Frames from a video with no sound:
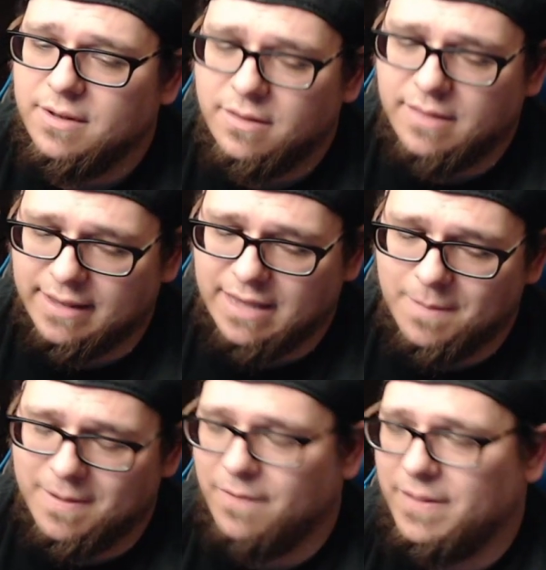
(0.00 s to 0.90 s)
that came
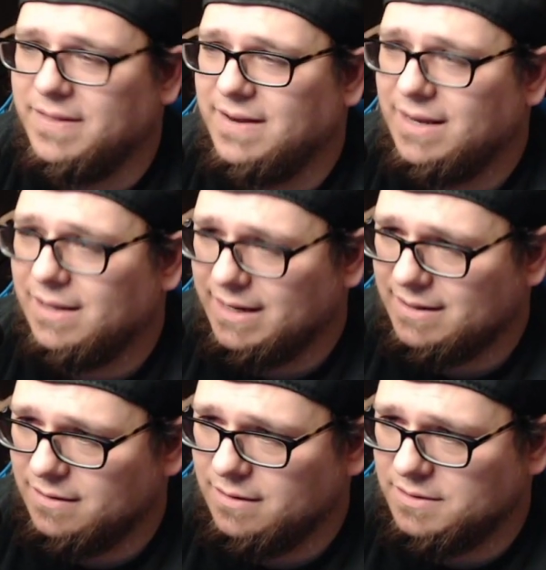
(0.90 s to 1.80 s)
out that they didn't like
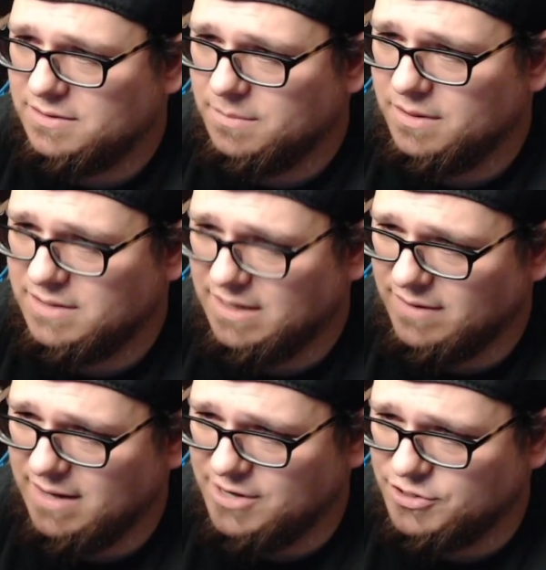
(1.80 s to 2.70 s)
some of the
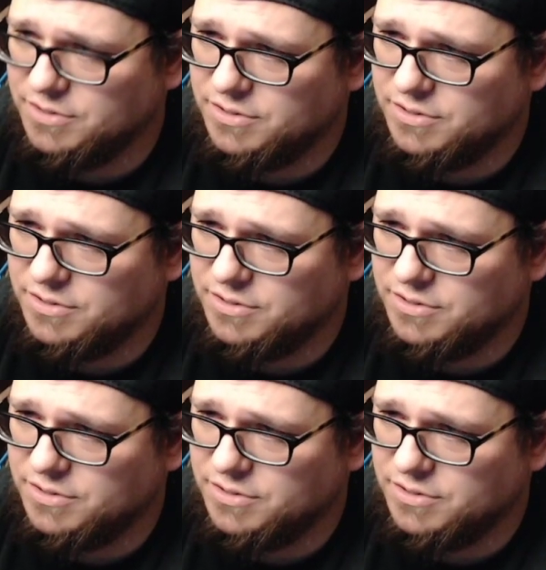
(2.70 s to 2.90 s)
deviations